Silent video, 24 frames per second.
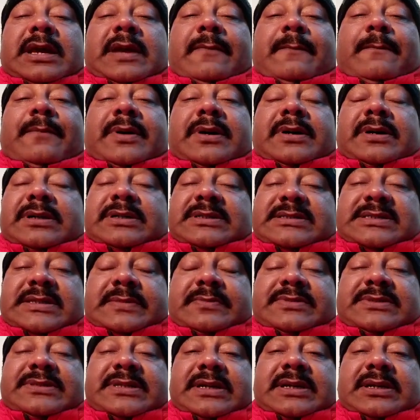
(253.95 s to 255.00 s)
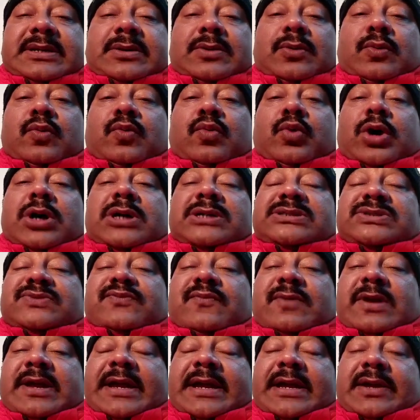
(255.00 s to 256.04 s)
A bird, subject,
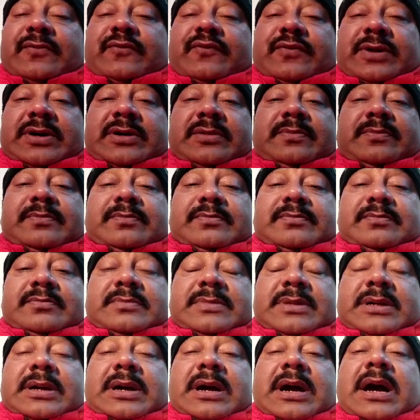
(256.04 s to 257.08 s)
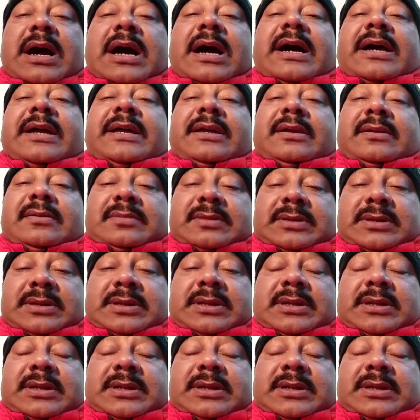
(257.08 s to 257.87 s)
was flying, verb, high.